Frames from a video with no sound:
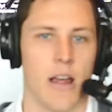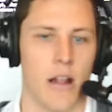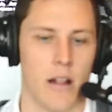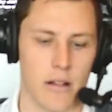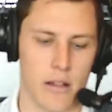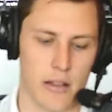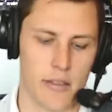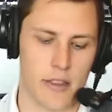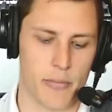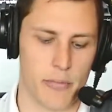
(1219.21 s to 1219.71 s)

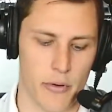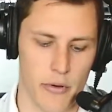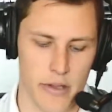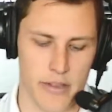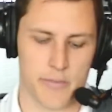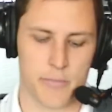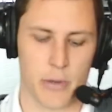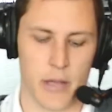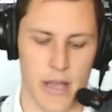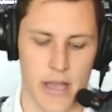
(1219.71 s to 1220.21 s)
Let the boys
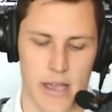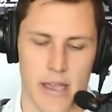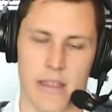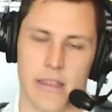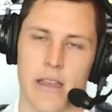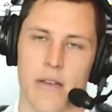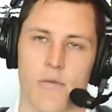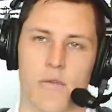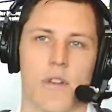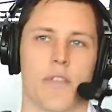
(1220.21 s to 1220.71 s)
play, and
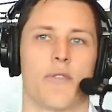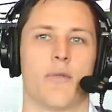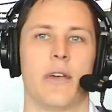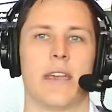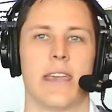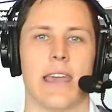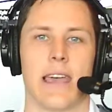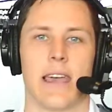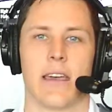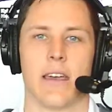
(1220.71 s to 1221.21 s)
then once we
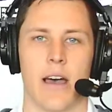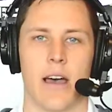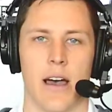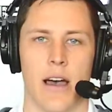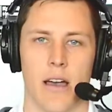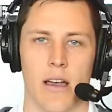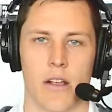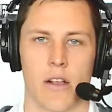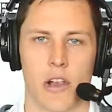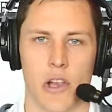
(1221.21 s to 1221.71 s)
get
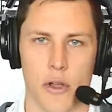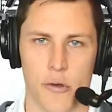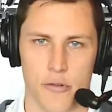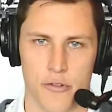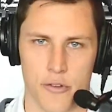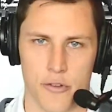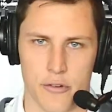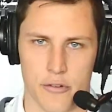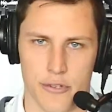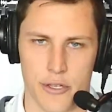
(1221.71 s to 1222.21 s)

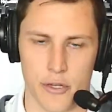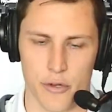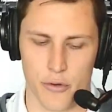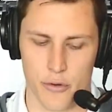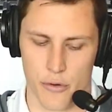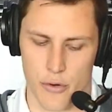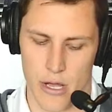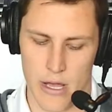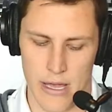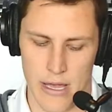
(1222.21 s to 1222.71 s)
closer
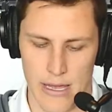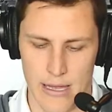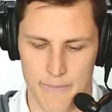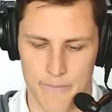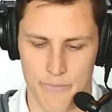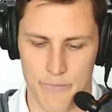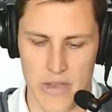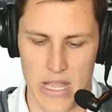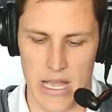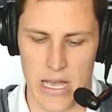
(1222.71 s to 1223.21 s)
to
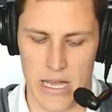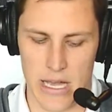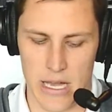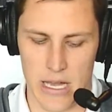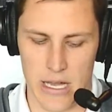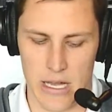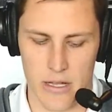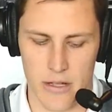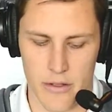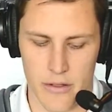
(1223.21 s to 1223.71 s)

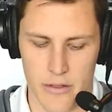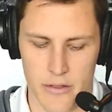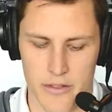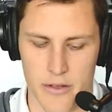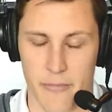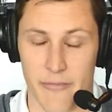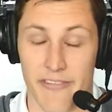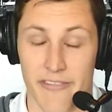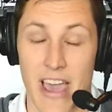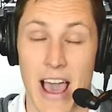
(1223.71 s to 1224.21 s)

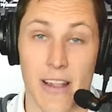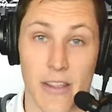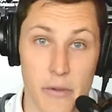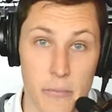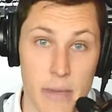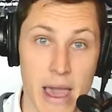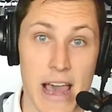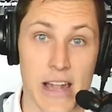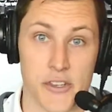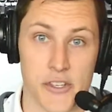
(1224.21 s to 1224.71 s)
some Valley
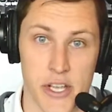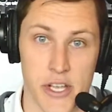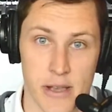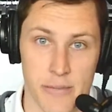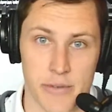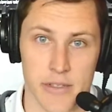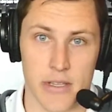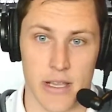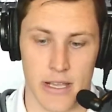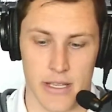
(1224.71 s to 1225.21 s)

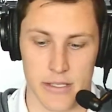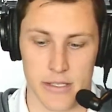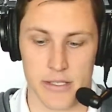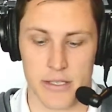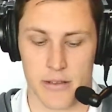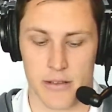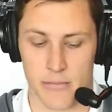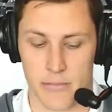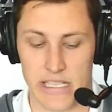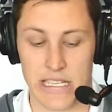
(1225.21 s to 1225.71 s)
matchups and
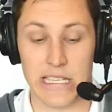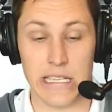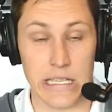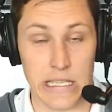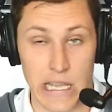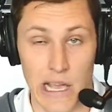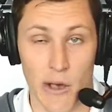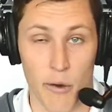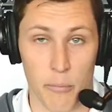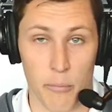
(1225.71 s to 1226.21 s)
some
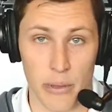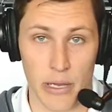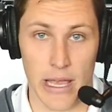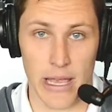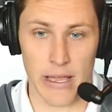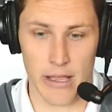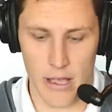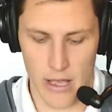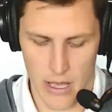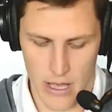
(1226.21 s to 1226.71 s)
DEL
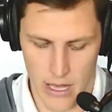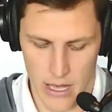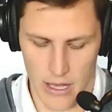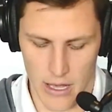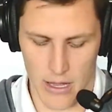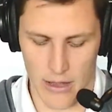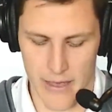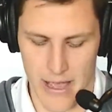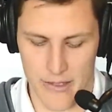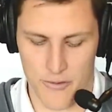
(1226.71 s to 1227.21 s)
play,
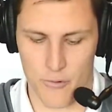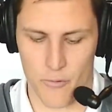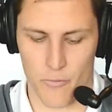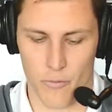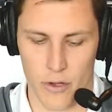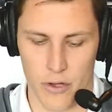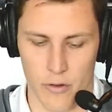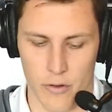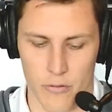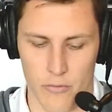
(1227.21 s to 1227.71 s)
that's when
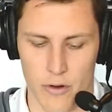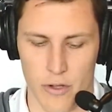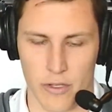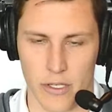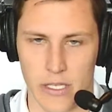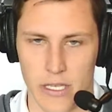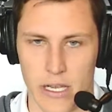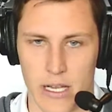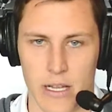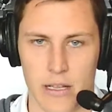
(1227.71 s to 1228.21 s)
we'll
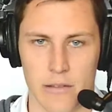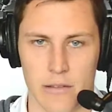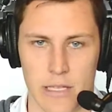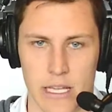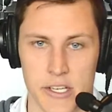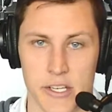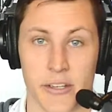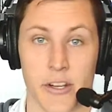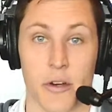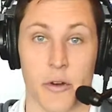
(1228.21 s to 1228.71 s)
really let
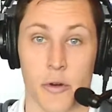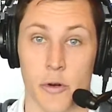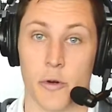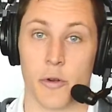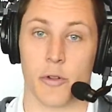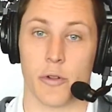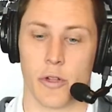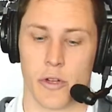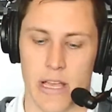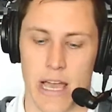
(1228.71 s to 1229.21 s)
you know who to
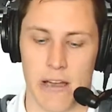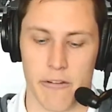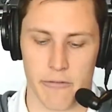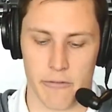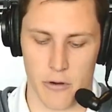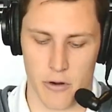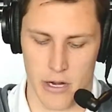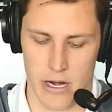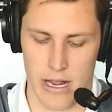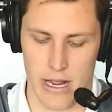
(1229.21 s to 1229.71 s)
look out
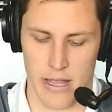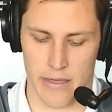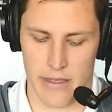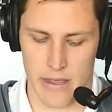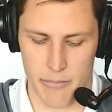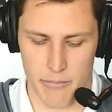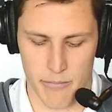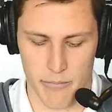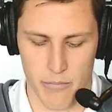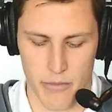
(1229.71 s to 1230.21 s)
for and
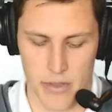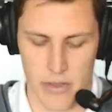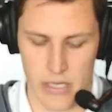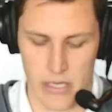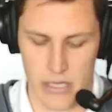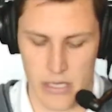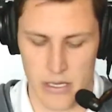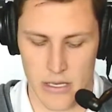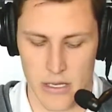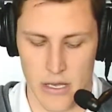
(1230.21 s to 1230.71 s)

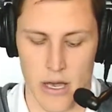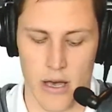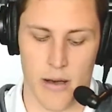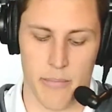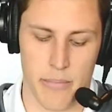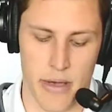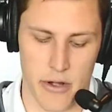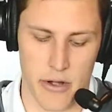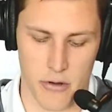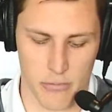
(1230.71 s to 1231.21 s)
the
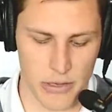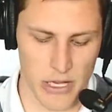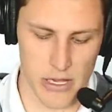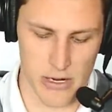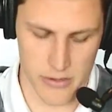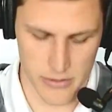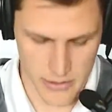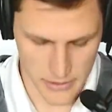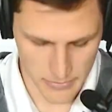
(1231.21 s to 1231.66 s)
better players.